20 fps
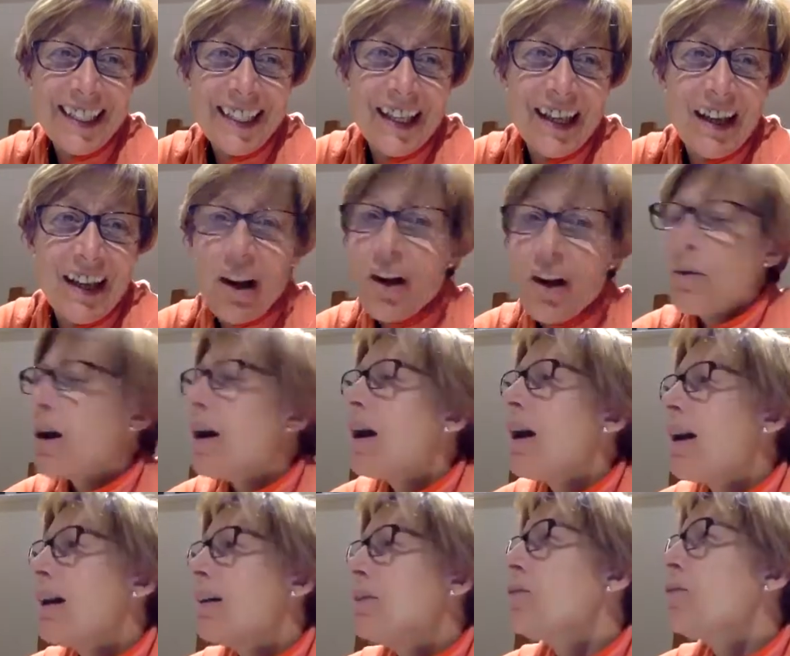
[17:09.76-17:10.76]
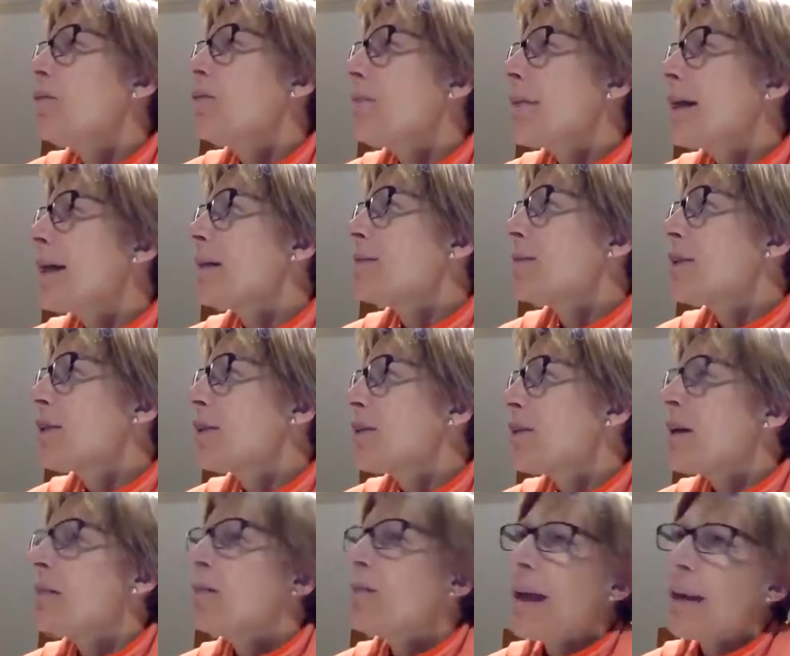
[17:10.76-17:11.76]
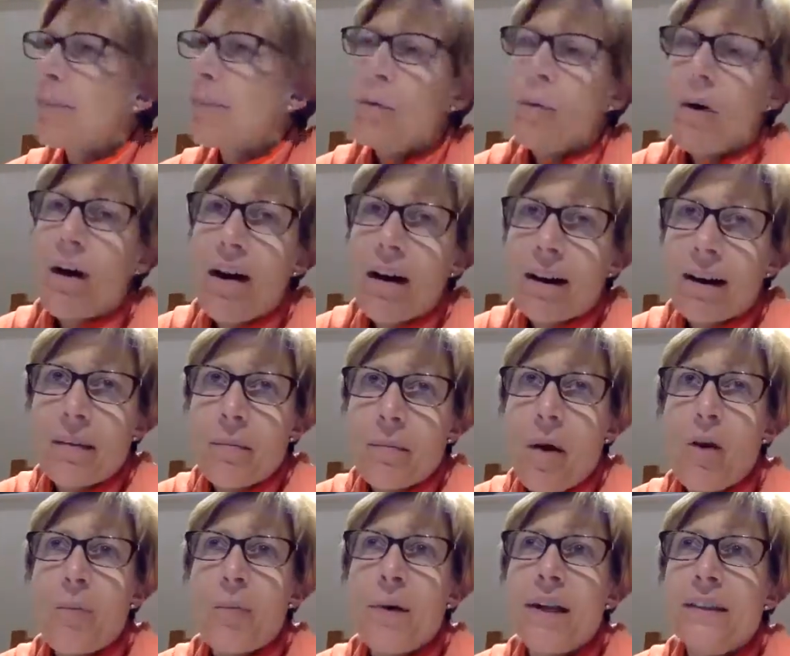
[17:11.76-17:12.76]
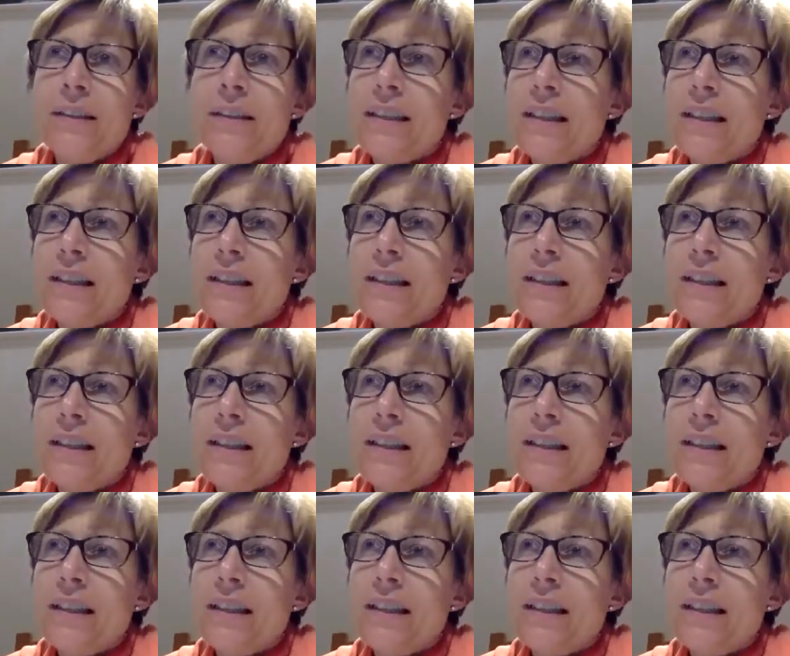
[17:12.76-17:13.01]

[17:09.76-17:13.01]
What am I up to? Well, I'm at work at the moment.